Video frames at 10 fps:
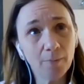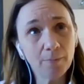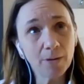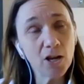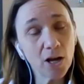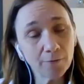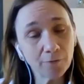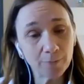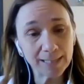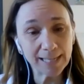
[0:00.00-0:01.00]
learn from
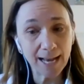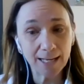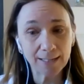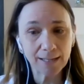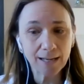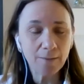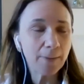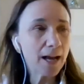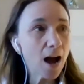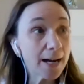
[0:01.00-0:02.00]
mistakes,
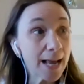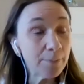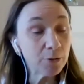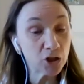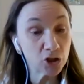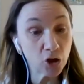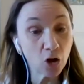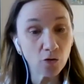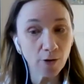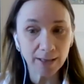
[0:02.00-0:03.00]
being unable to
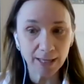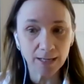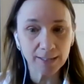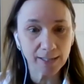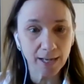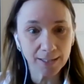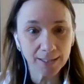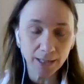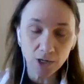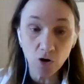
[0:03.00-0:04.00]
tolerate the
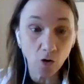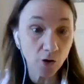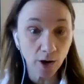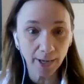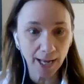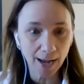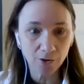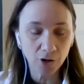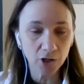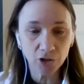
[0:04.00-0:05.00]
uncertainty and not knowing how you're
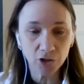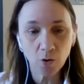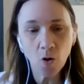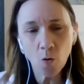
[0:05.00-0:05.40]
going to do